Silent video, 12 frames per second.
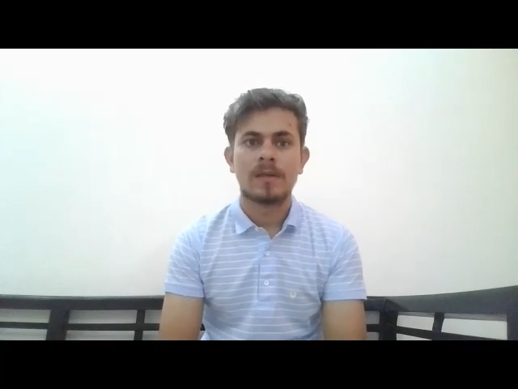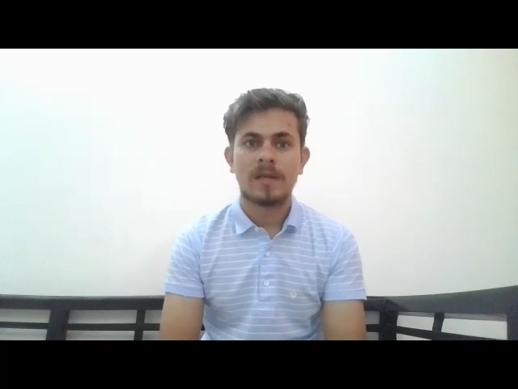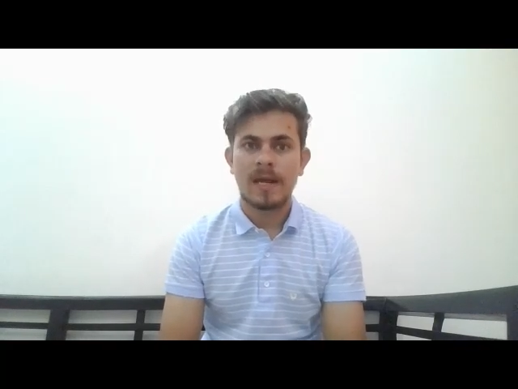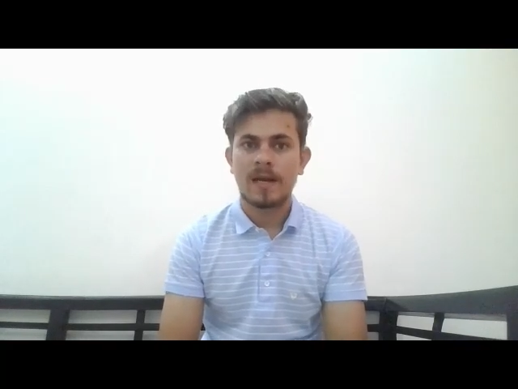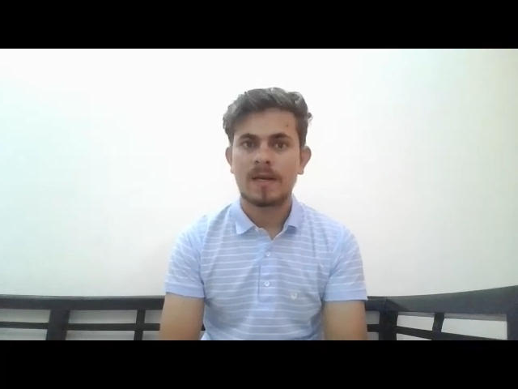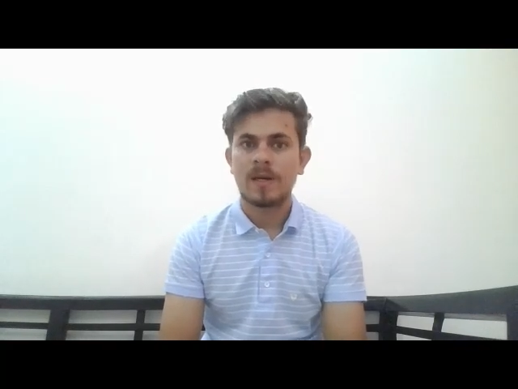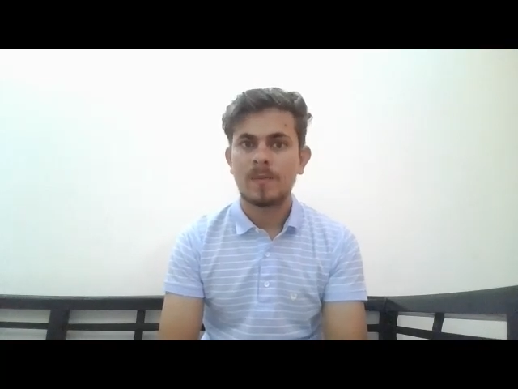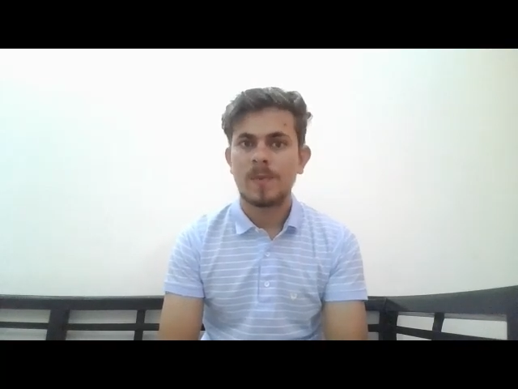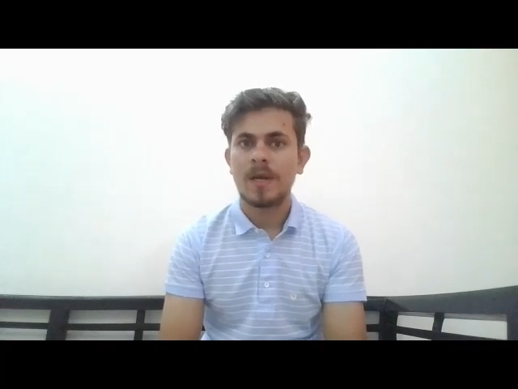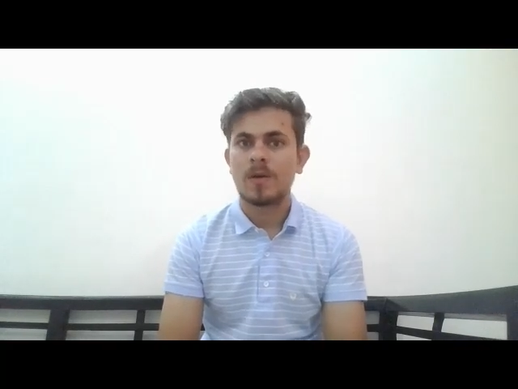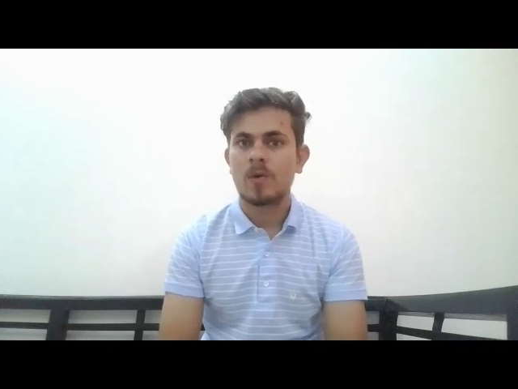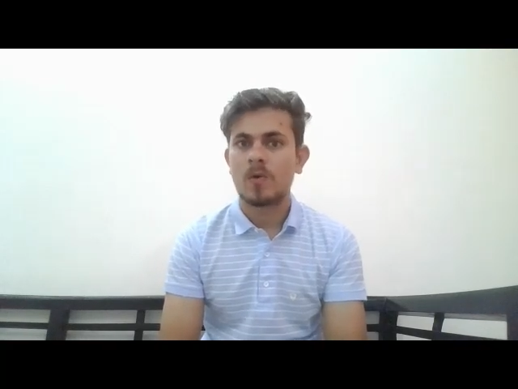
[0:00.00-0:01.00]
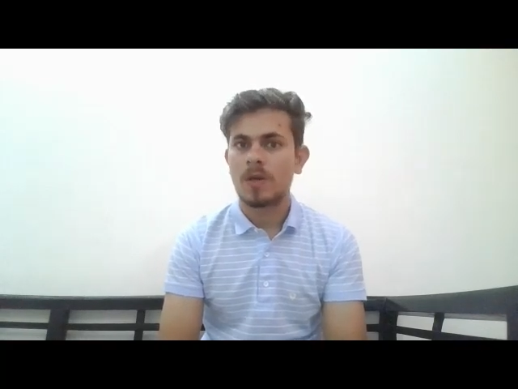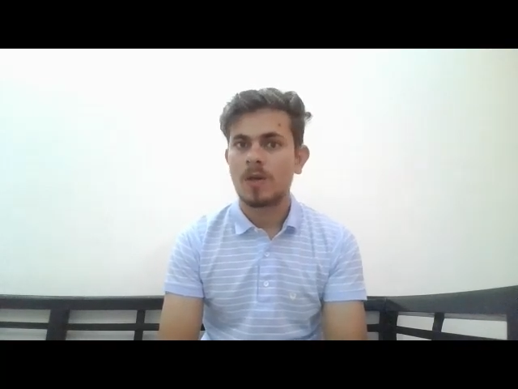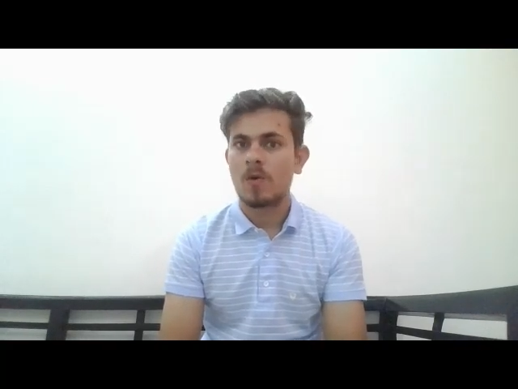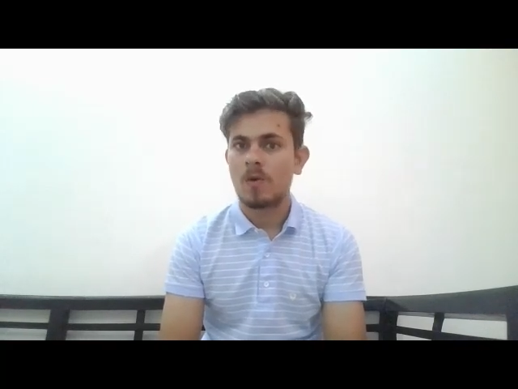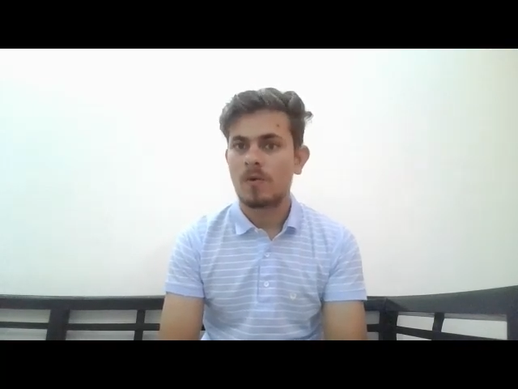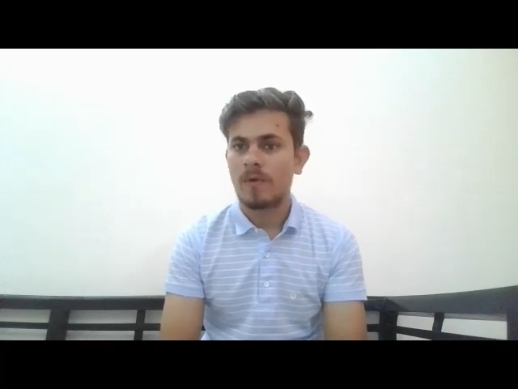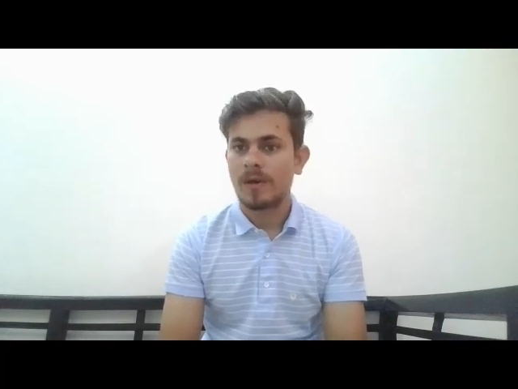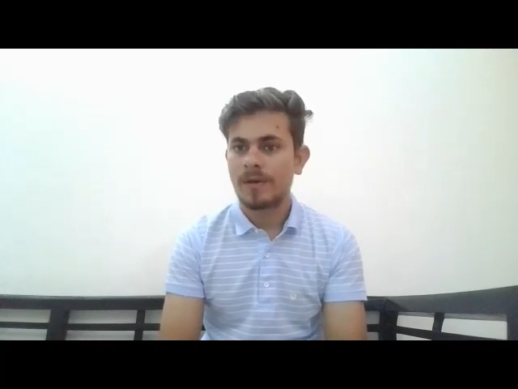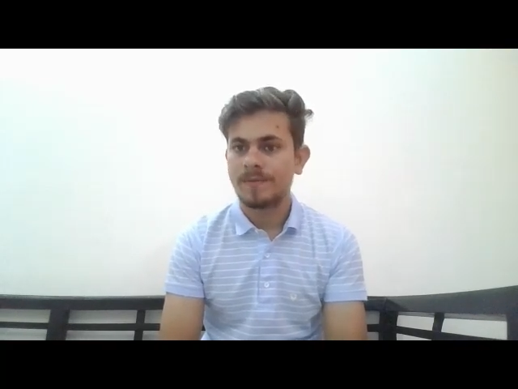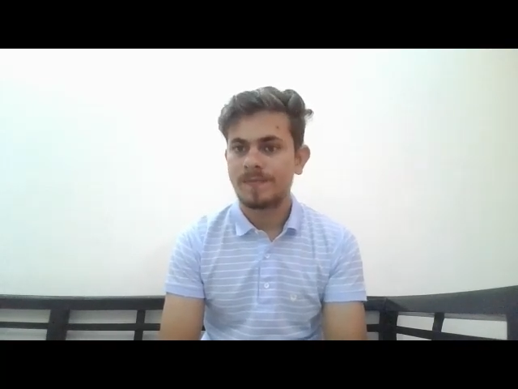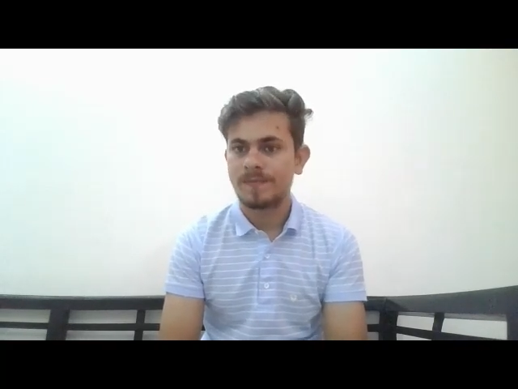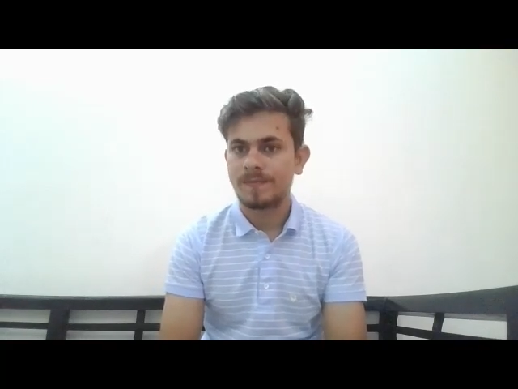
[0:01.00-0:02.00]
directed by tony goldwyn